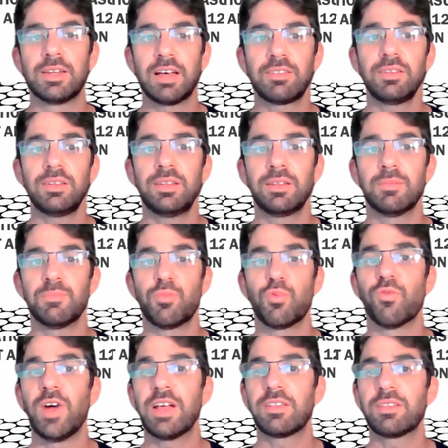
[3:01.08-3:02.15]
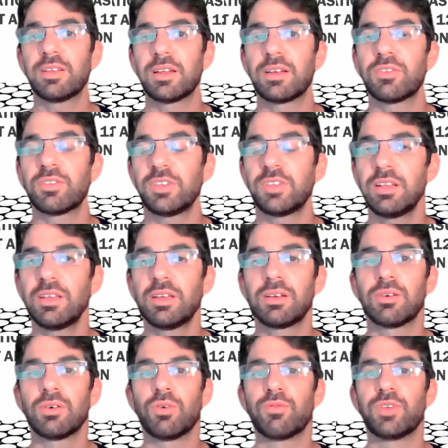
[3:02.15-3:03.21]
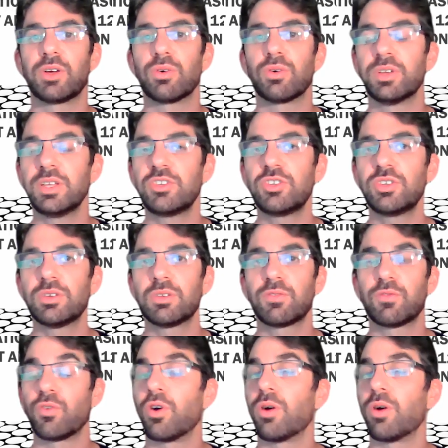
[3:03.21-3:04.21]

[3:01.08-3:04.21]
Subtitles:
Thus, it provides an understanding of the conditions